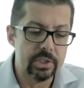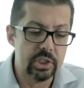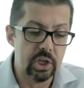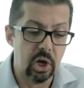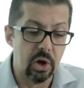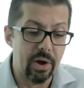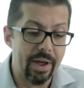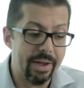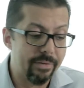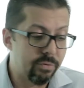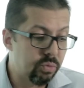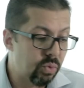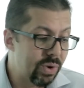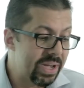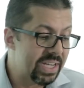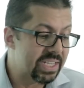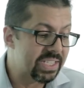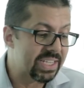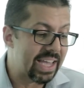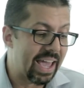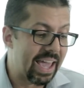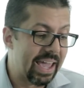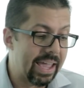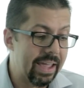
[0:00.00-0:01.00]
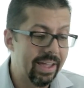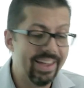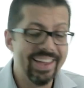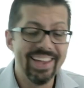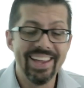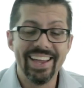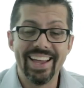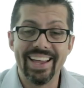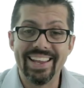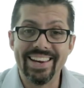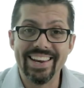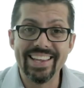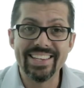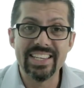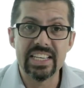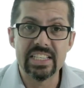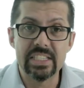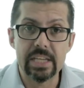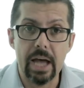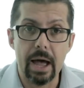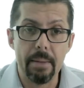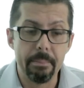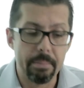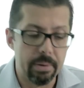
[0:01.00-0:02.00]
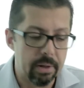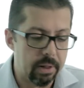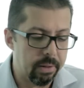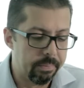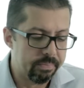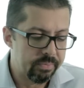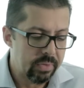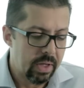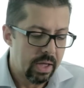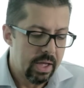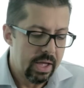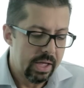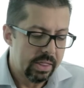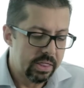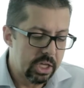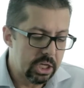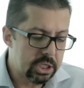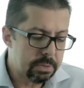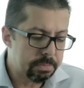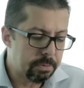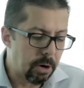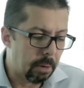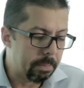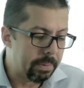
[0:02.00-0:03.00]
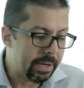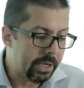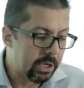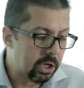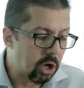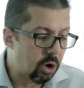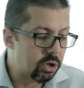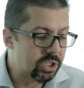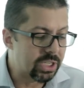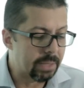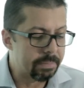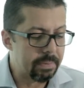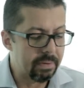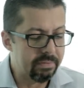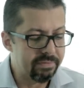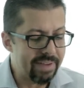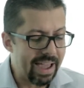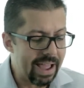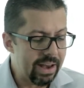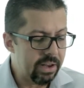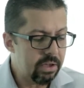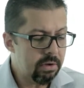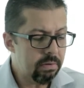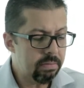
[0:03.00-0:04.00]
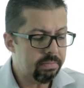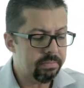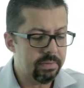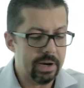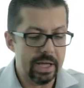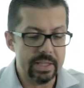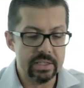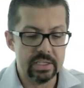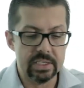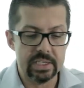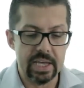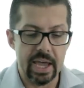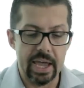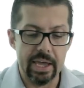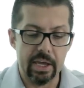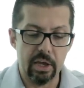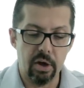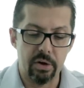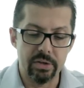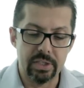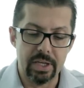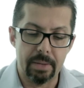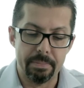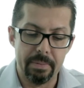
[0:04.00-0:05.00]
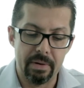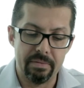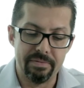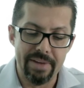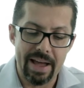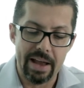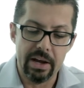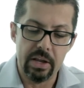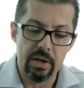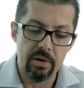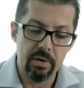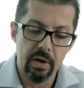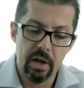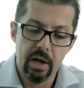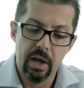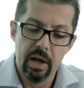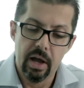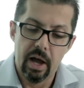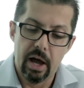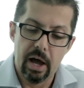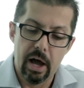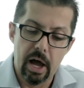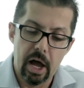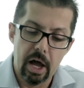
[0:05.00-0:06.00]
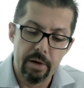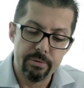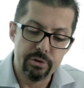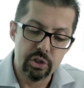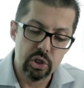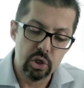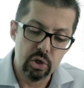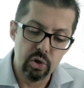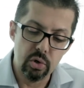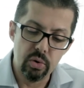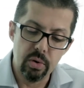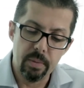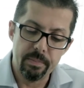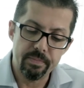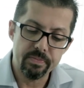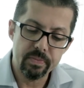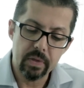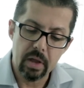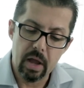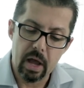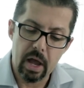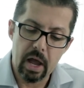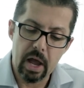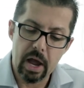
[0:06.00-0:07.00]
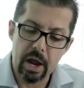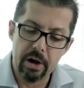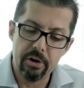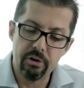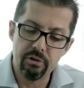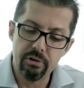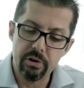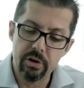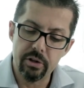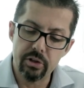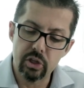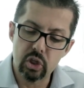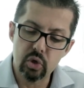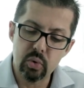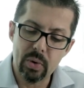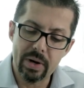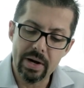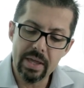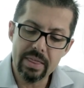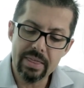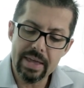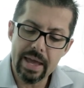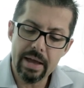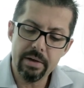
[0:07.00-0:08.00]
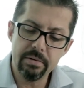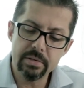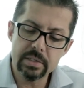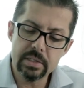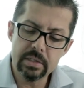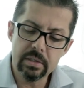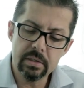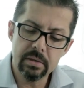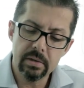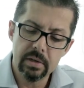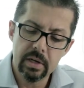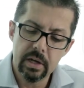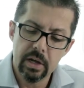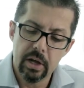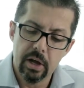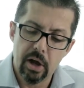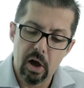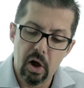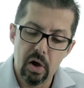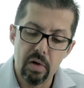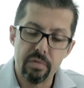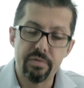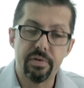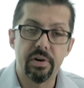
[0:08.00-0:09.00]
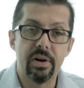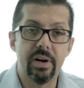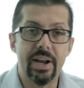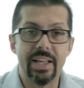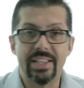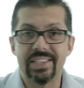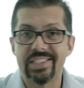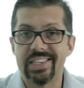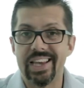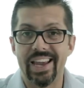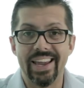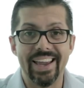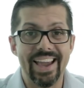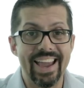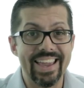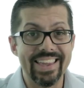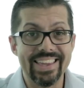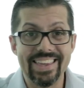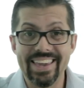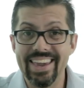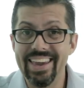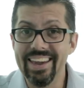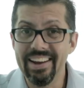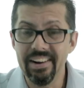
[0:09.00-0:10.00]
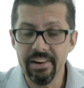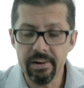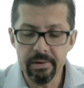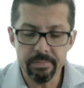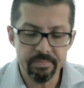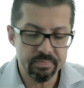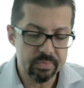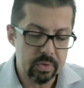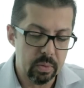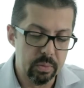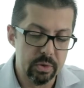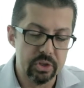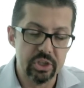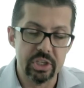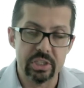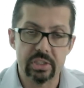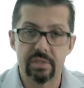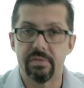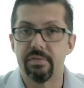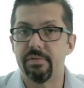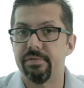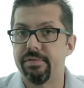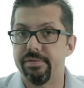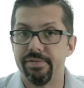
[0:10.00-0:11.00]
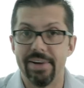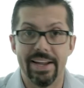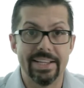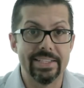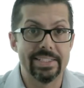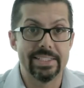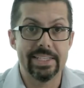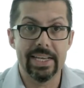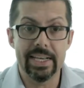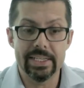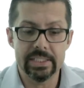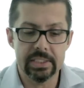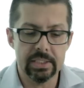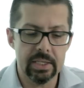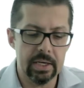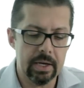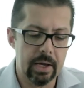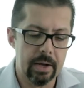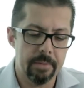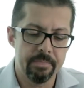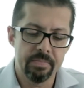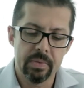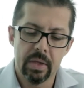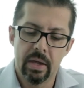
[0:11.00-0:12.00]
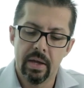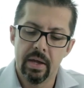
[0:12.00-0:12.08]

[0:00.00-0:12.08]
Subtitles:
So if we say, in this example, this property goes up in value, let's say it goes up in value to $120,000 over, let's say, a year, which is fantastic.